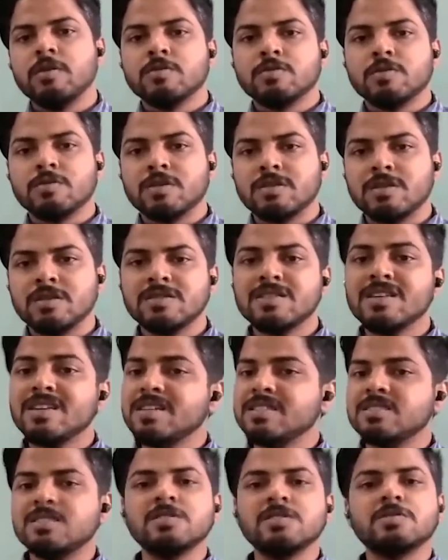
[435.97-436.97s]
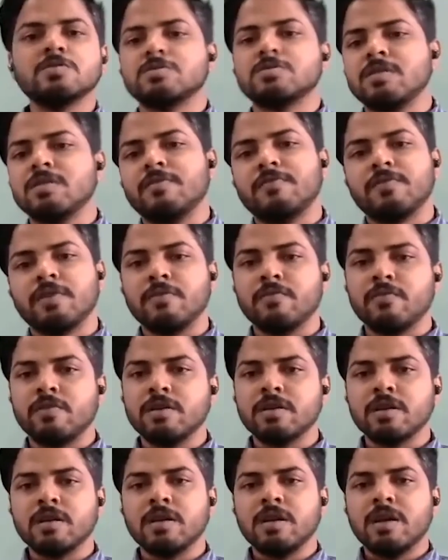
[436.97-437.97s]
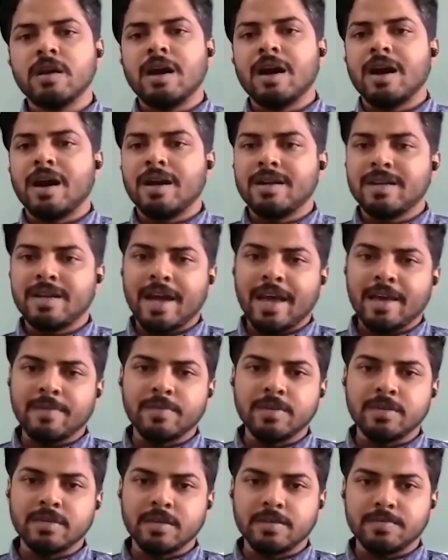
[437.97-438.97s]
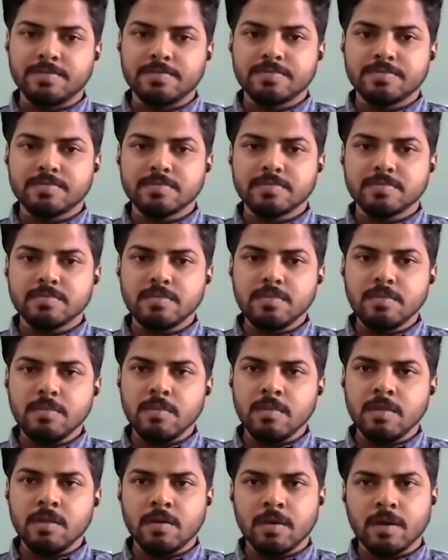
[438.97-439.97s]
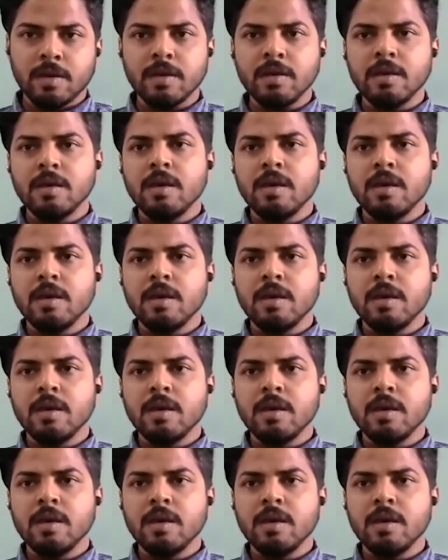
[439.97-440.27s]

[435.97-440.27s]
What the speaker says: So this is the institutional framework under IBC. Okay.